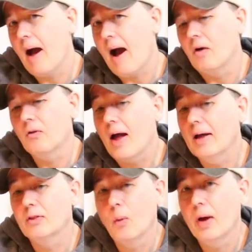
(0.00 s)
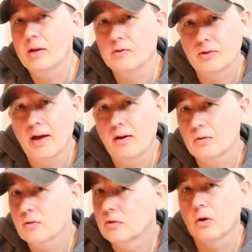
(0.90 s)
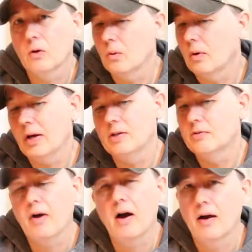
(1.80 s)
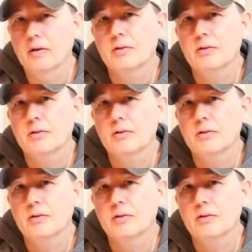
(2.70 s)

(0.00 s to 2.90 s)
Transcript: I like the way it sounds, so it's fine.